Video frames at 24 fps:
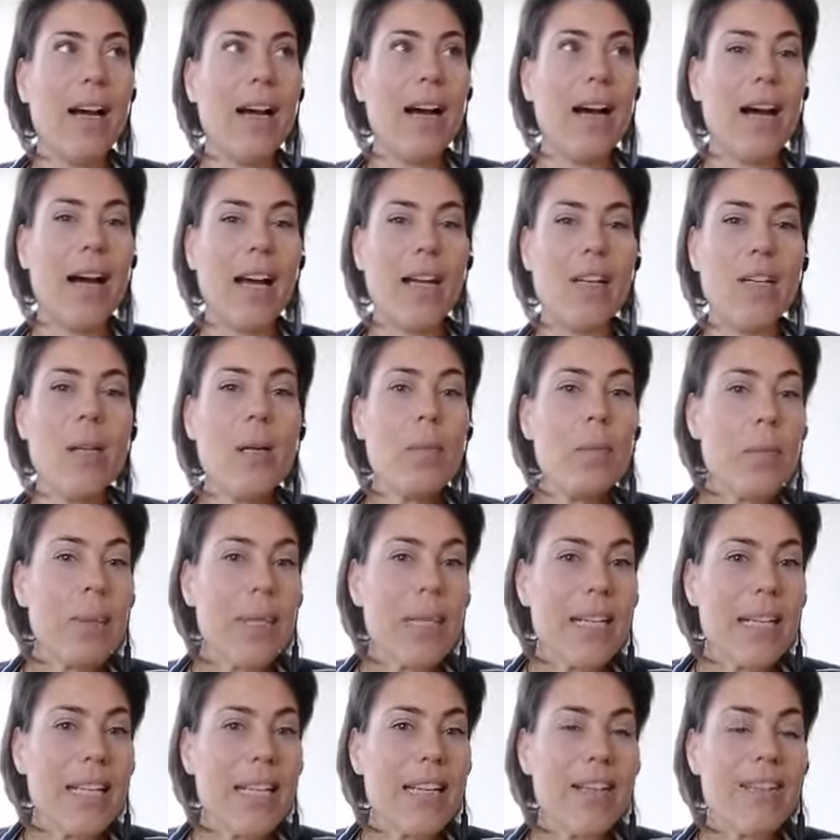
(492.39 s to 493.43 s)
I don't
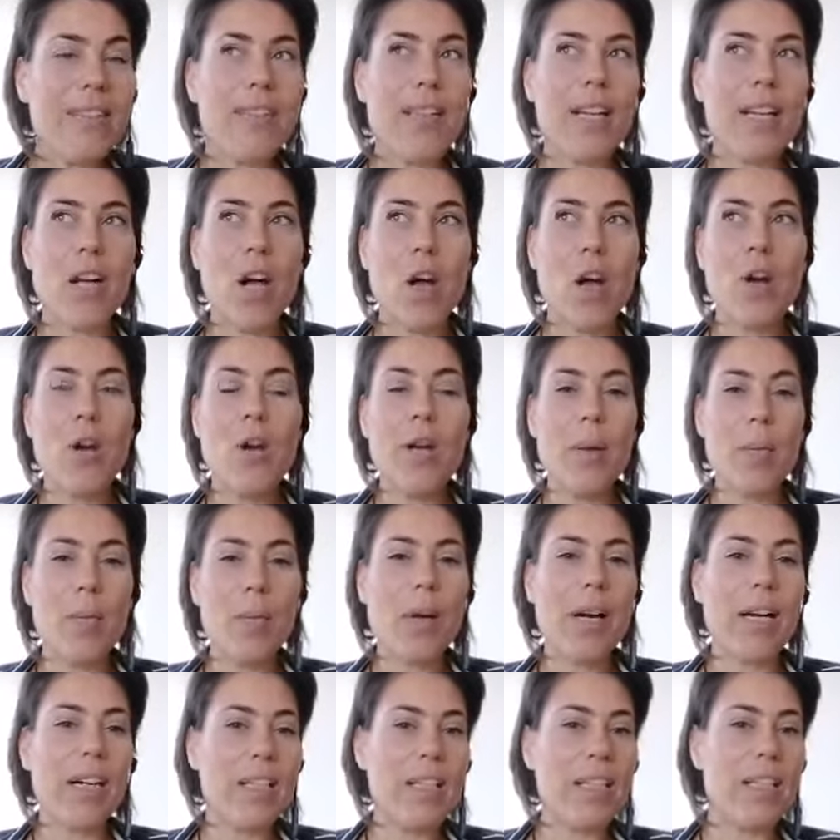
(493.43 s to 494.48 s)
believe that only
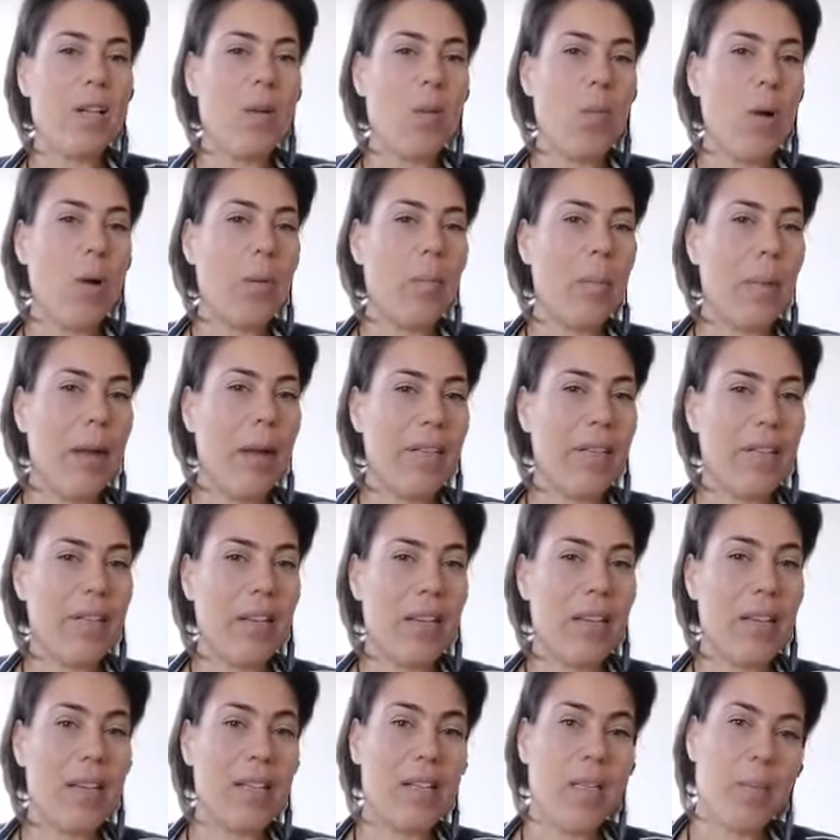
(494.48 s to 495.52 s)
practicing one
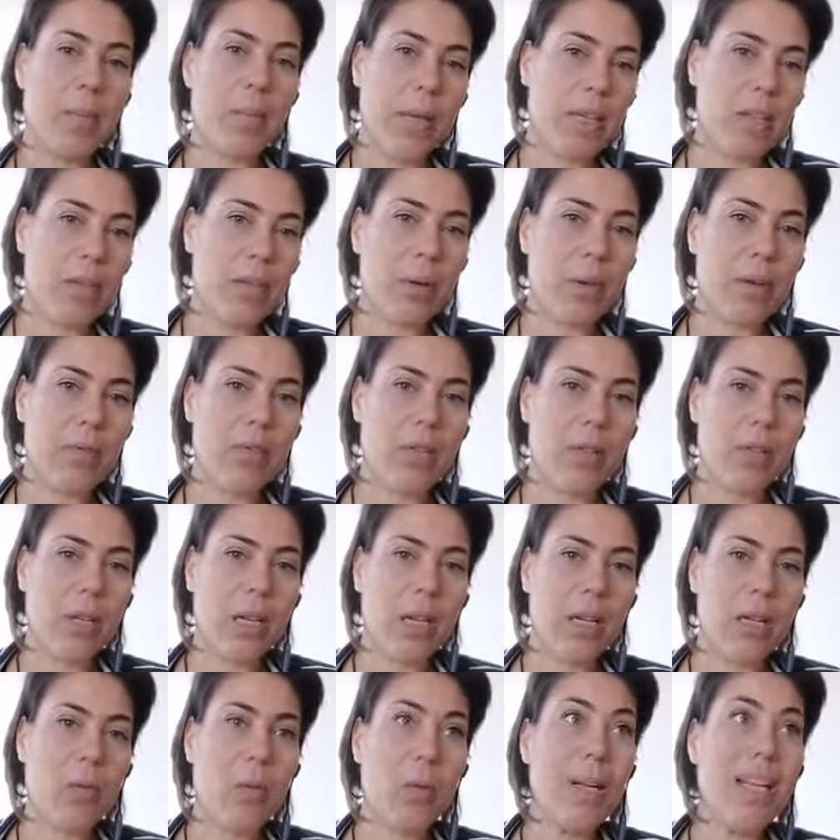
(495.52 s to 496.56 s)
method is the best way of doing
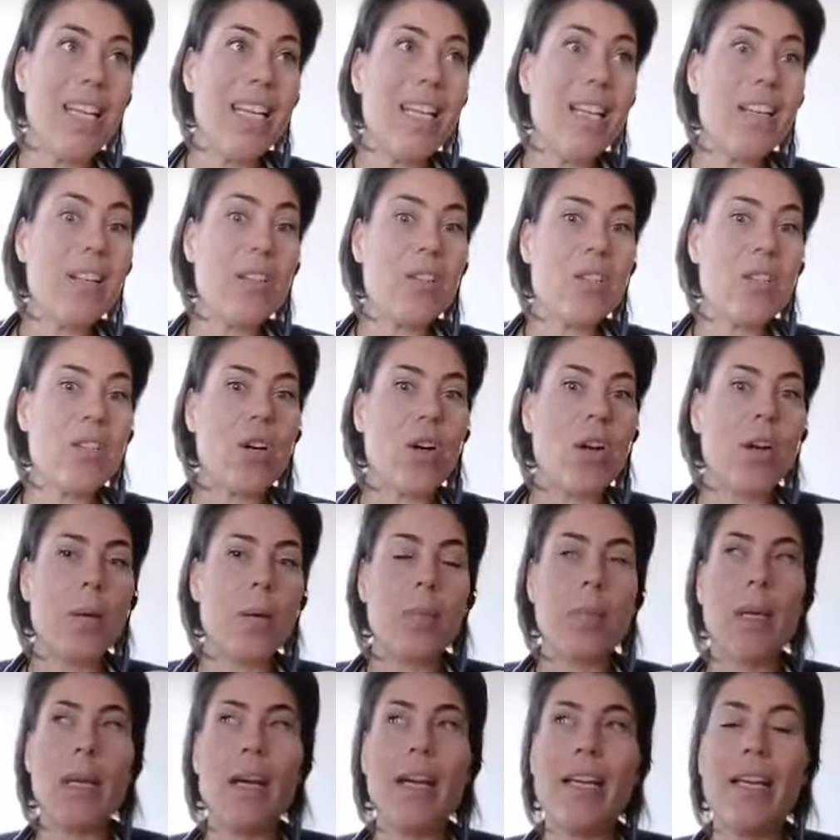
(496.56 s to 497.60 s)
it. We need to start
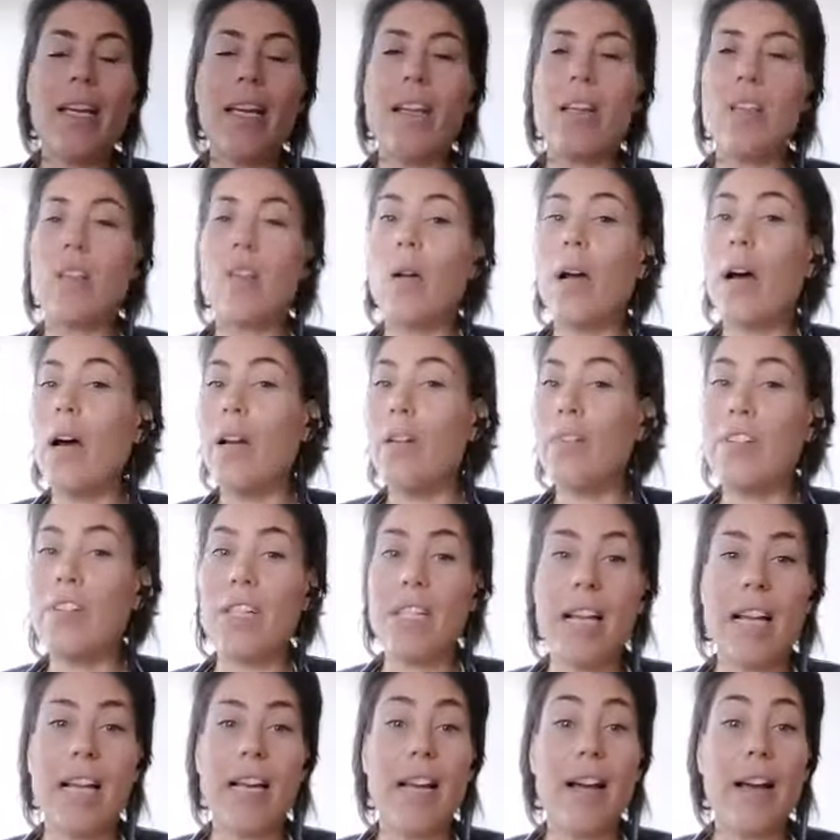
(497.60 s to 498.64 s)
applying it to our
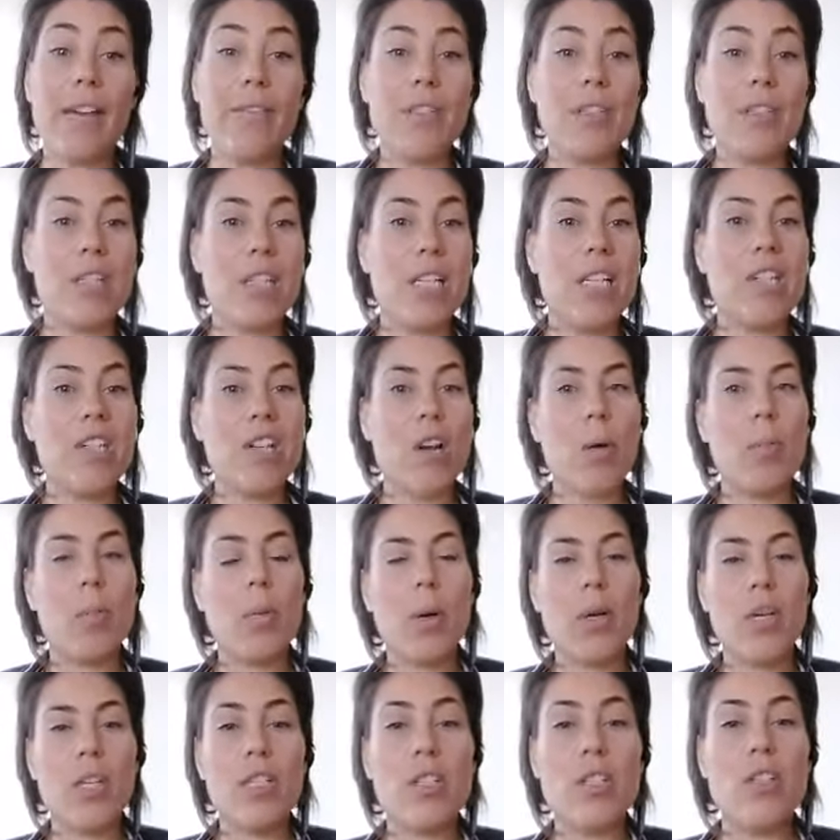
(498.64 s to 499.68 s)
everyday life to teach our
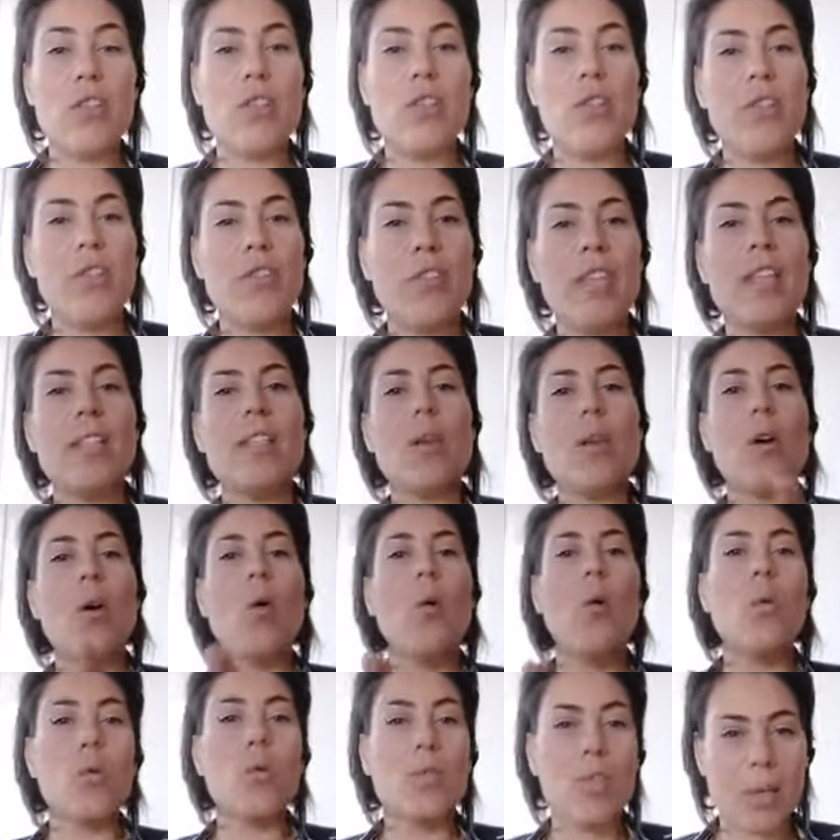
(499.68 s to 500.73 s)
bodies to do things
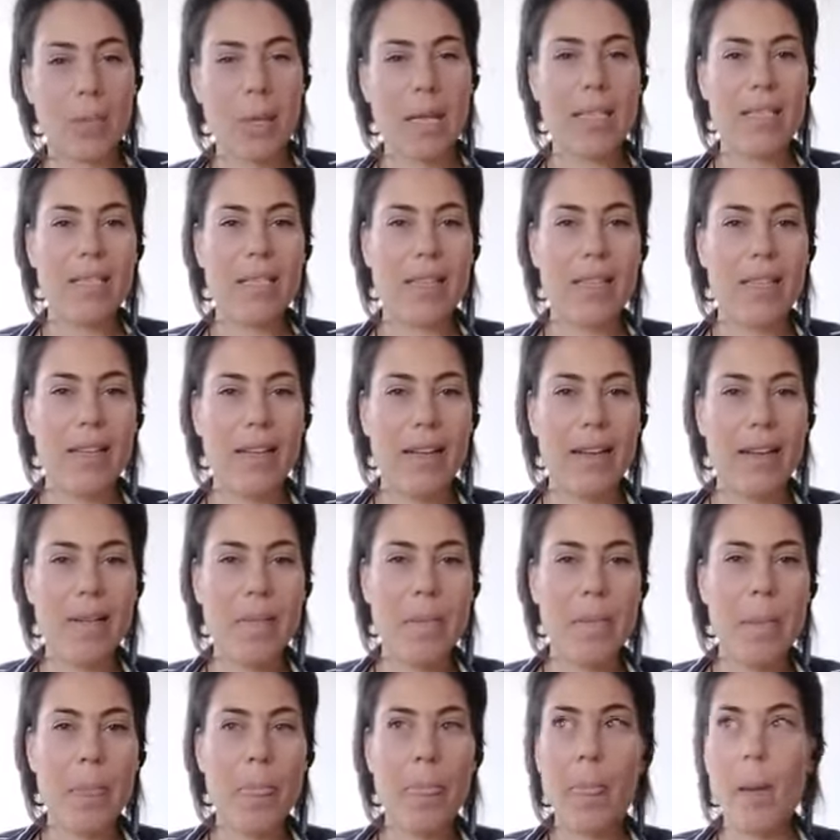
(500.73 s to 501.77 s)
automatically,
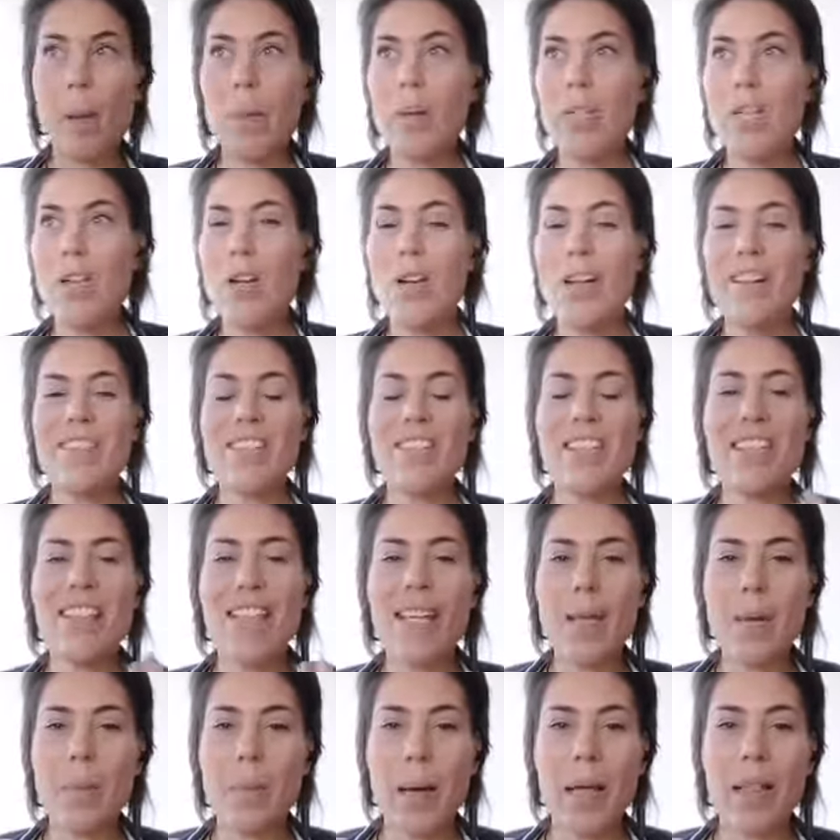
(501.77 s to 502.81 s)
that we don't have to
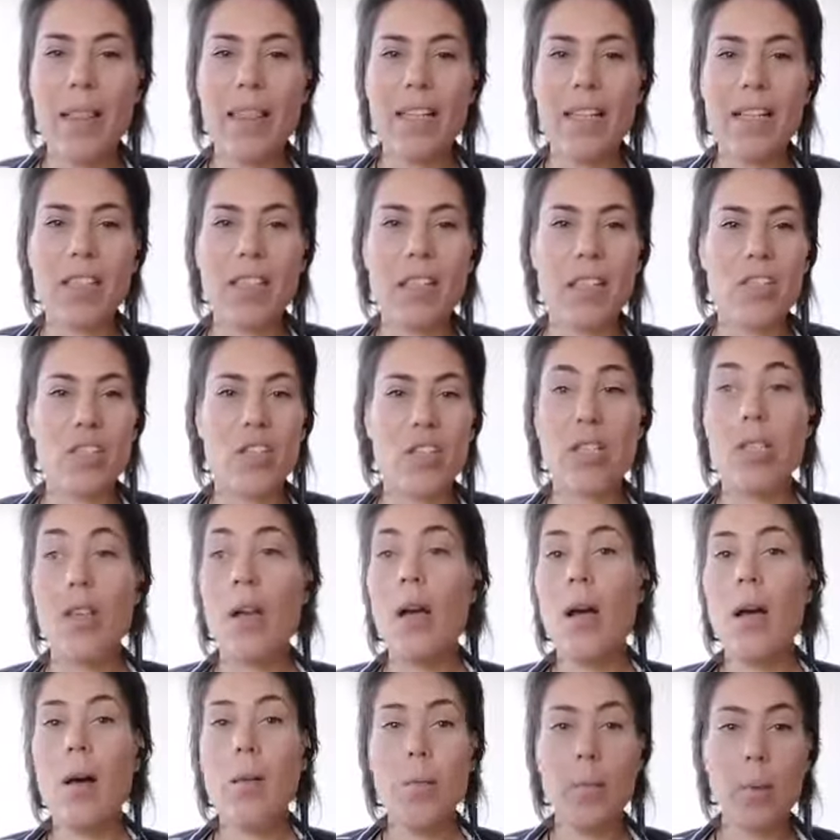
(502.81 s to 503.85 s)
think about things, it just
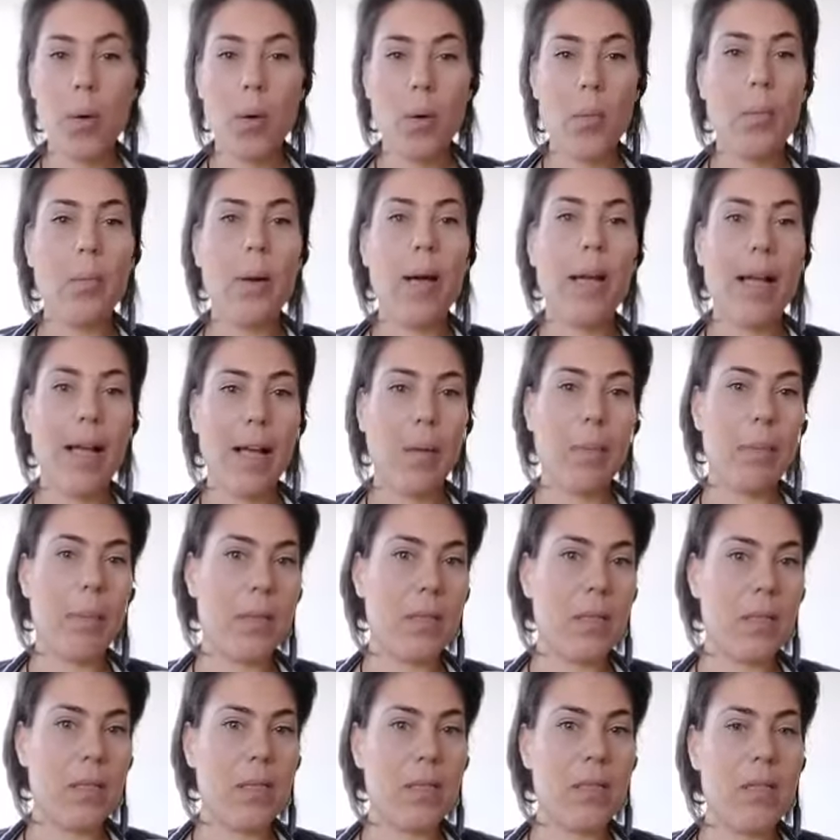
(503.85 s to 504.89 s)
boom,
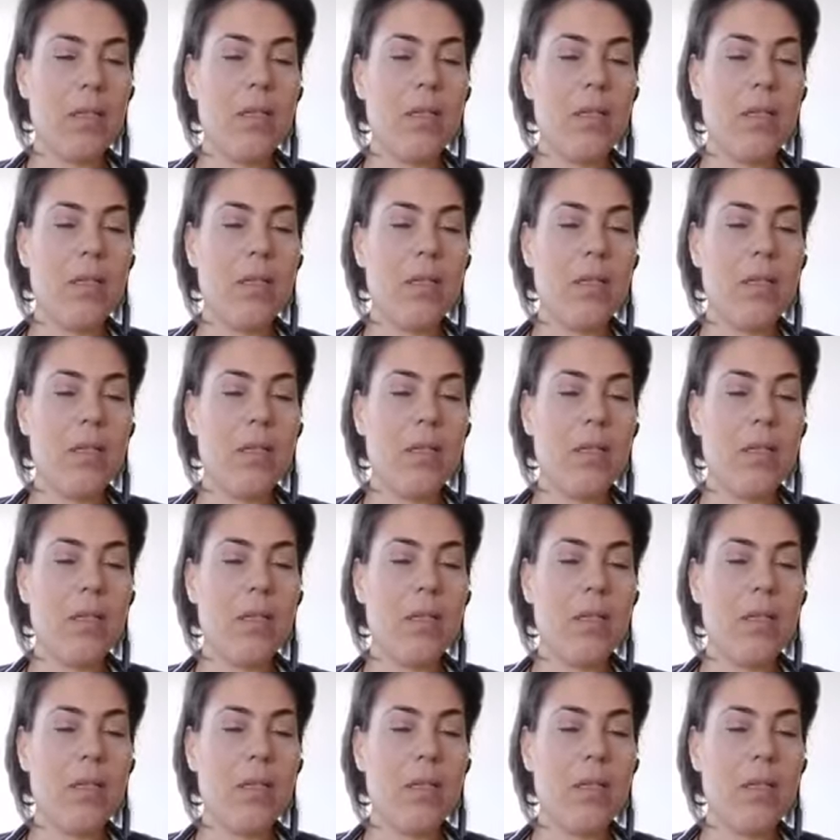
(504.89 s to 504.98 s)
happens.